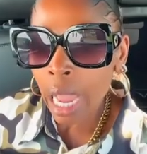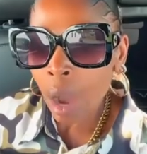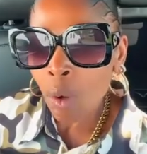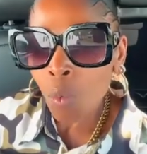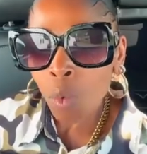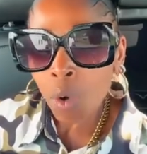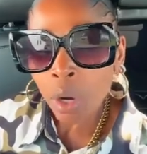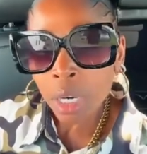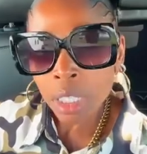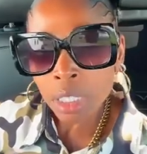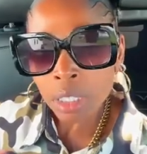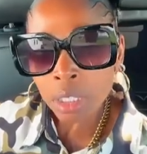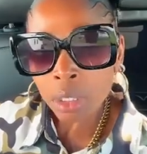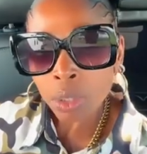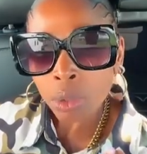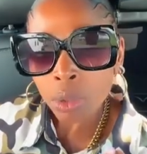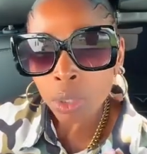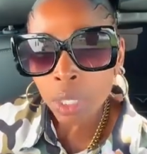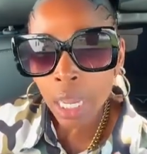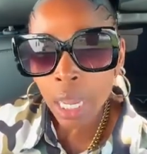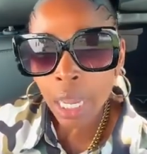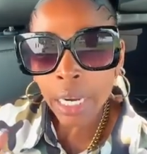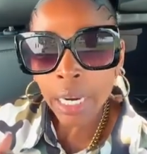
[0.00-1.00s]
I wanted
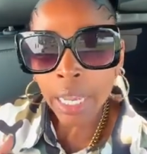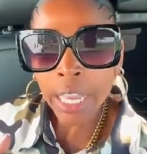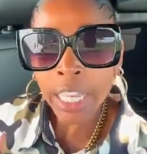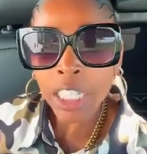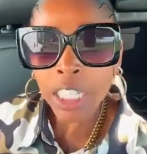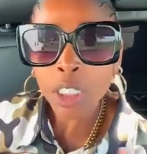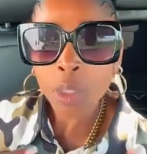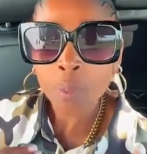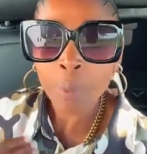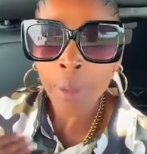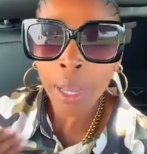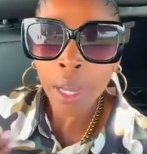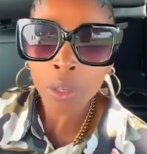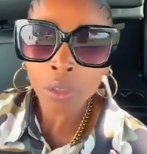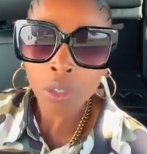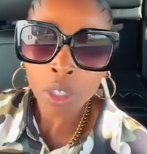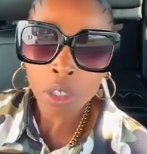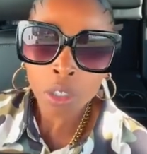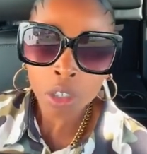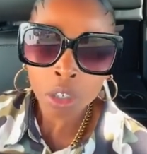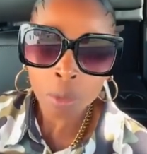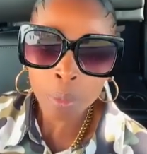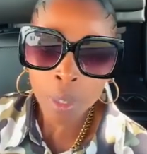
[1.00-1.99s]
to kind of expound a
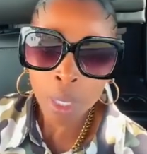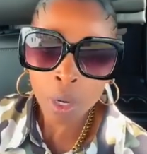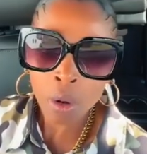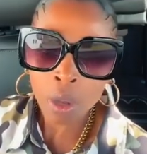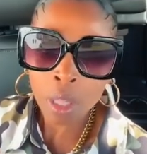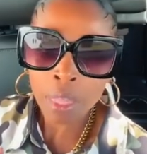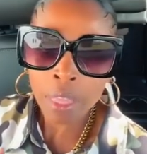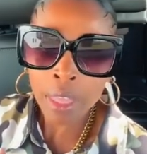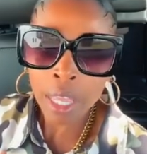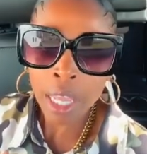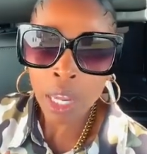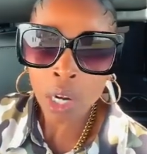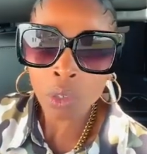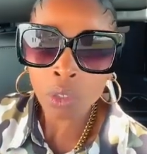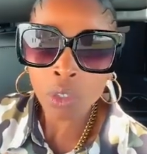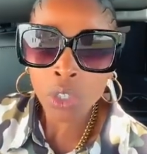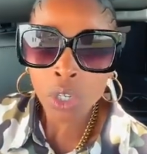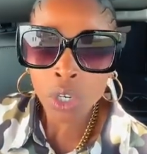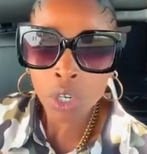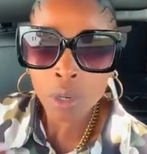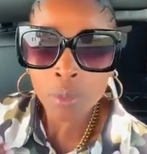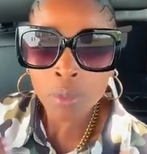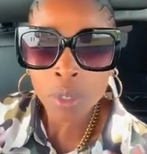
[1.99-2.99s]
little bit on that, in
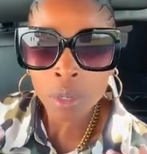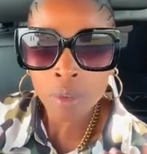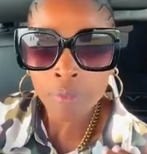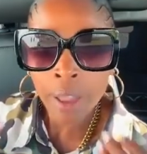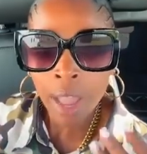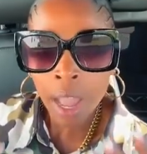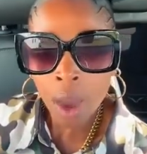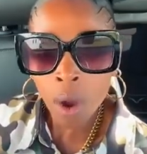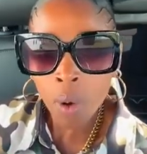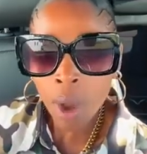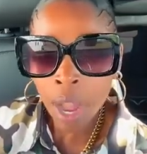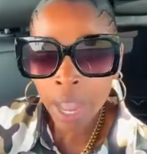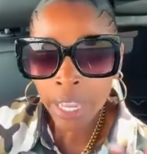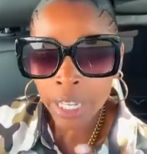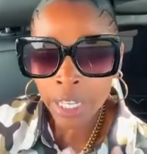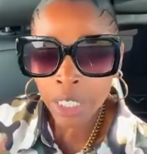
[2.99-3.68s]
terms of how I